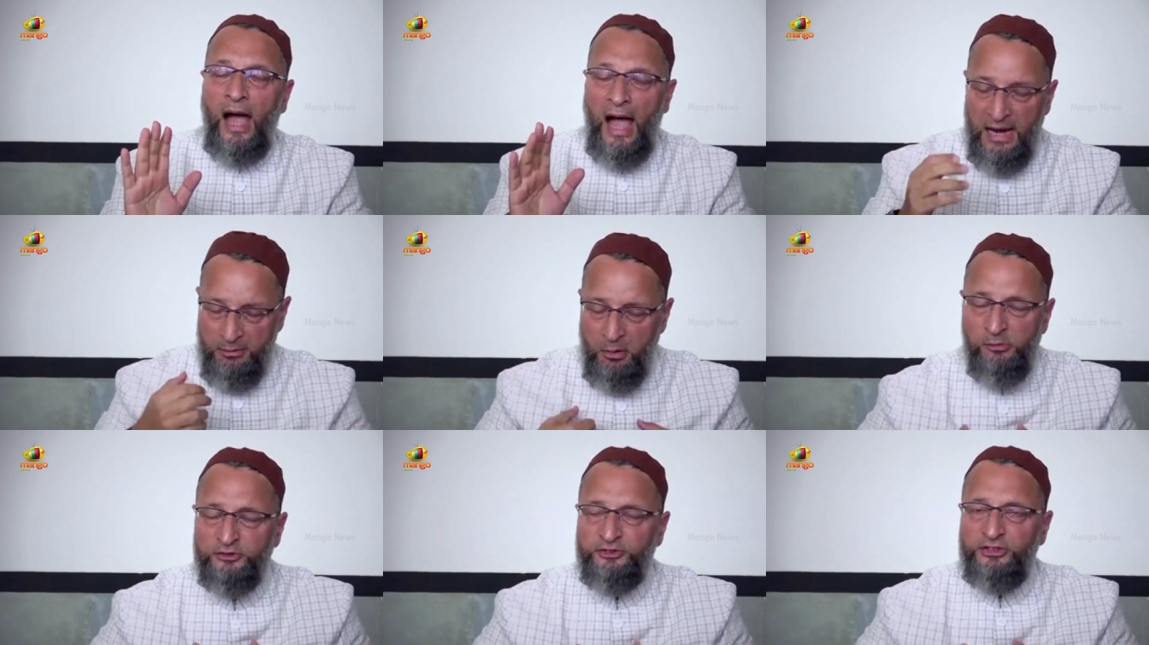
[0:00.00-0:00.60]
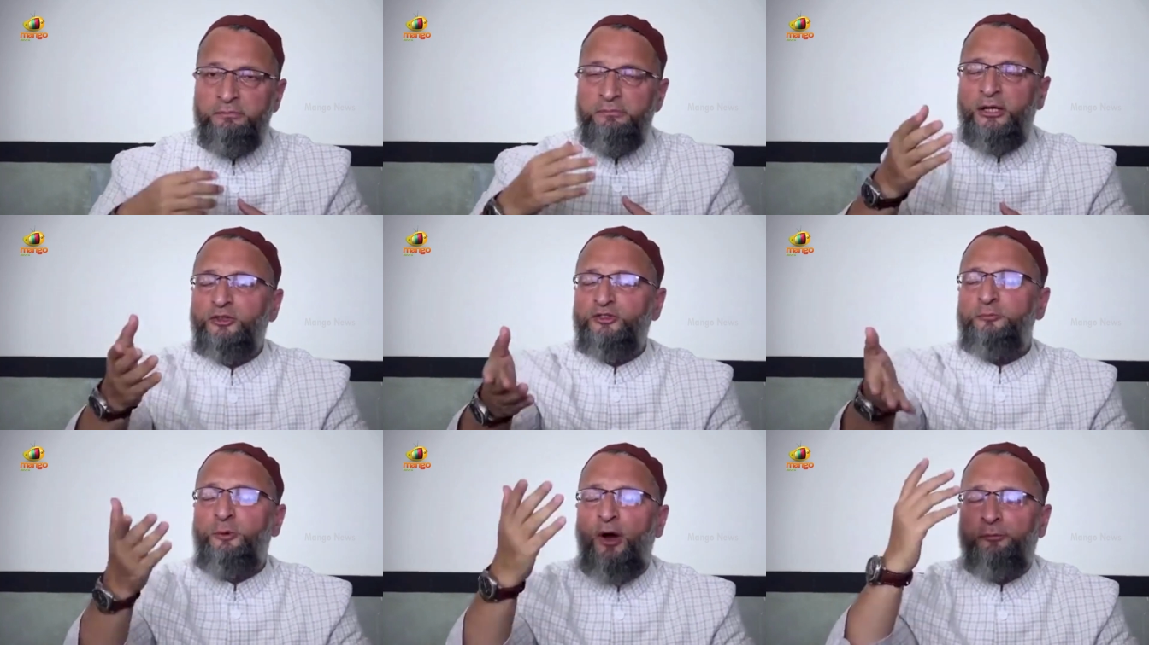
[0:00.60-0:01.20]
I am a Muslim
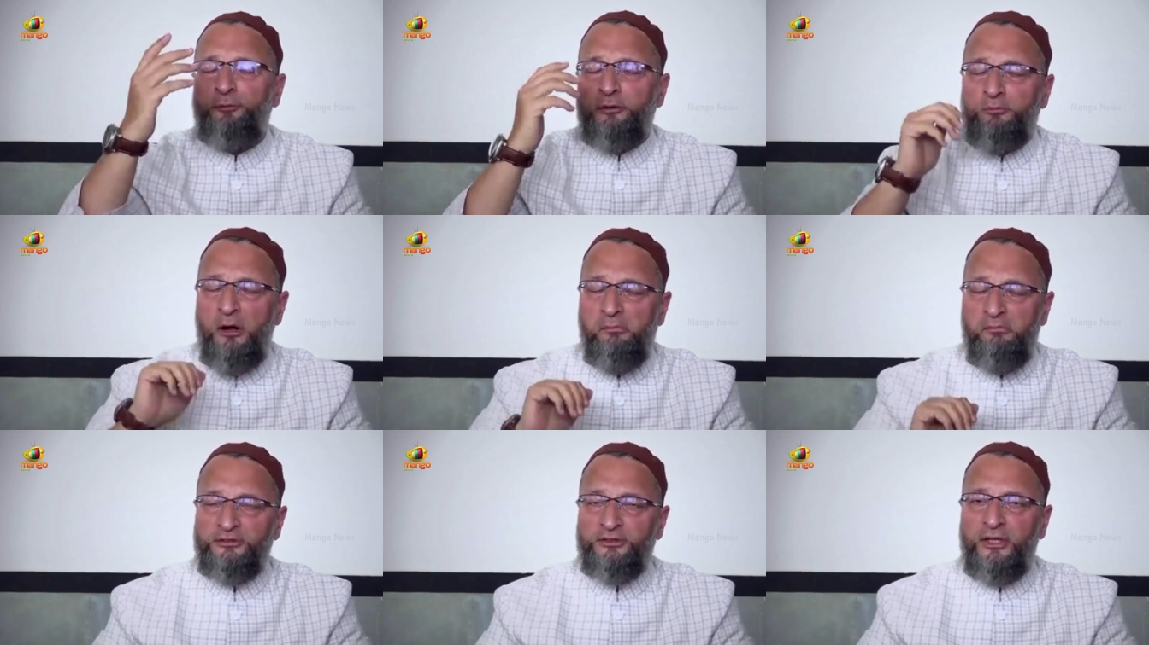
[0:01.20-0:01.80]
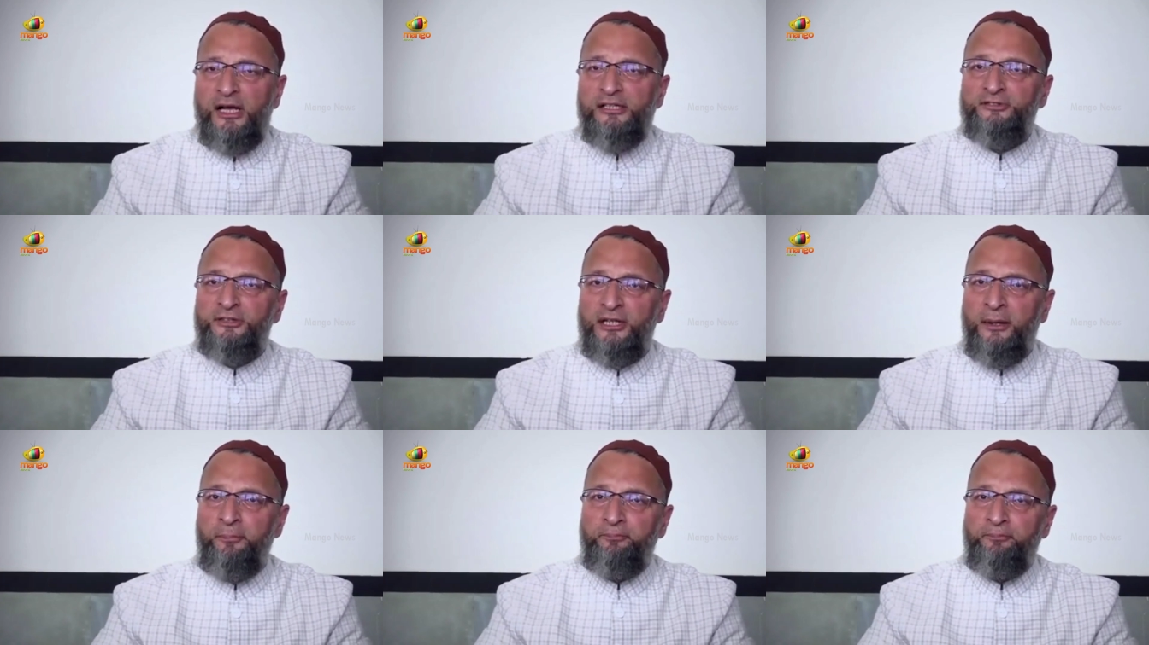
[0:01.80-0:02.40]
because of Prophet Muhammad sallallahu
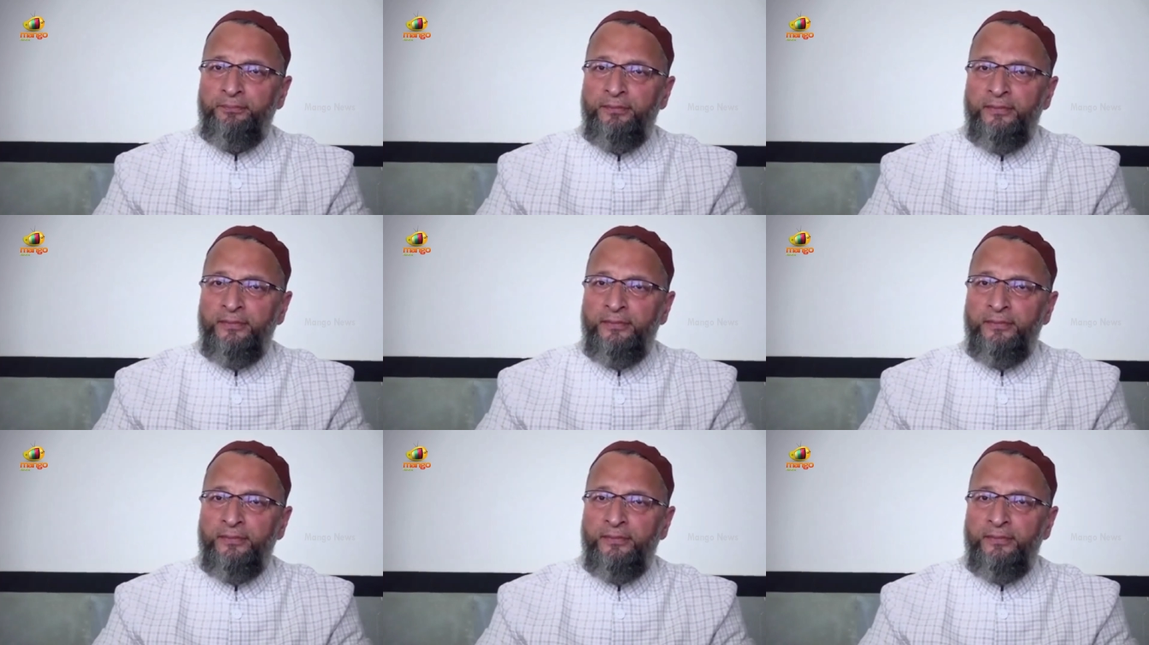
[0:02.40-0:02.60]
alaihi wasallam.